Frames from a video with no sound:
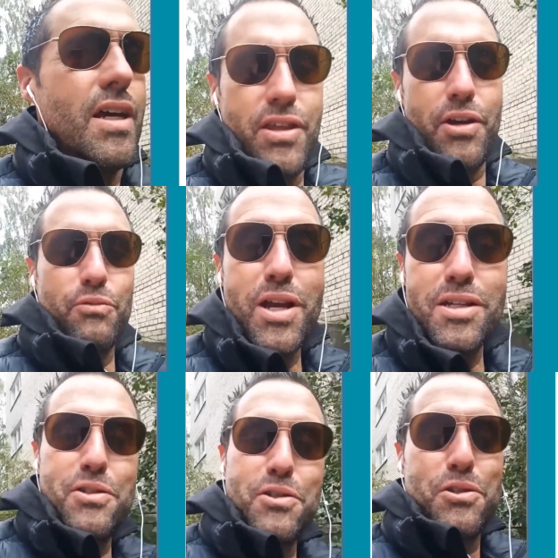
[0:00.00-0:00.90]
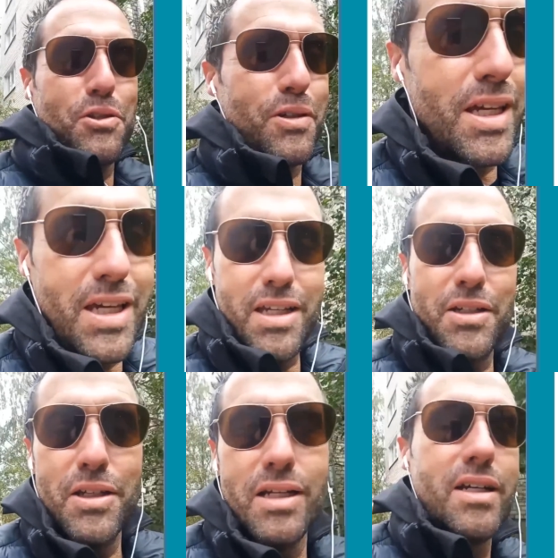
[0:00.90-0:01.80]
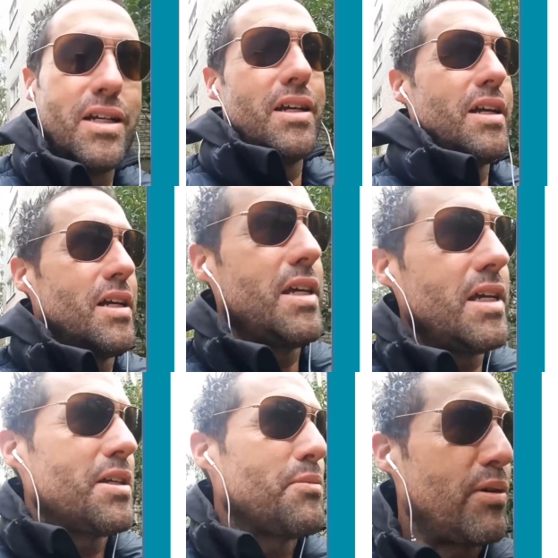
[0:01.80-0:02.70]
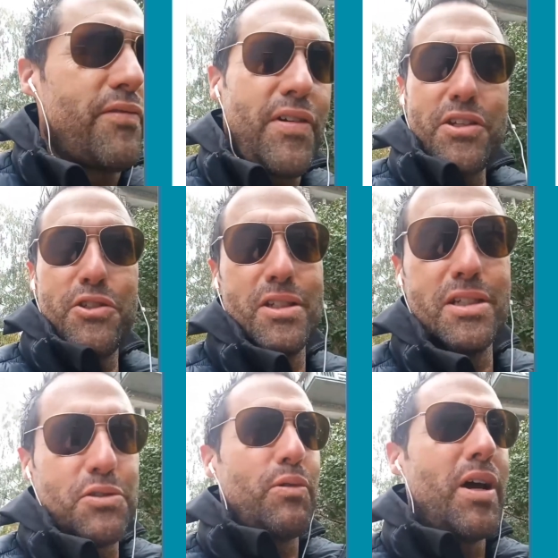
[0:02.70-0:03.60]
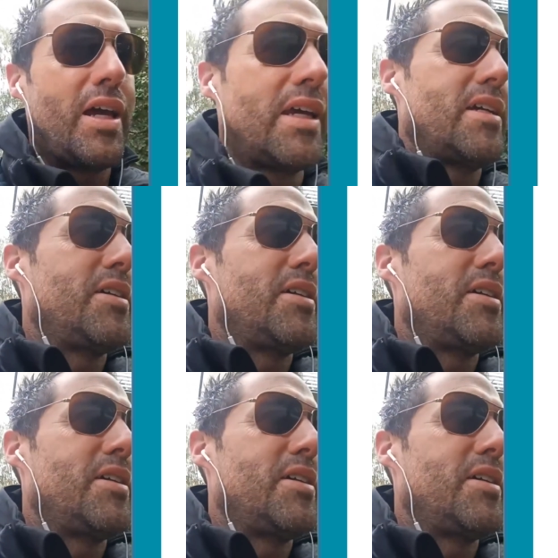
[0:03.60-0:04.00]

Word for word: that raises their kid in a perfectionist way,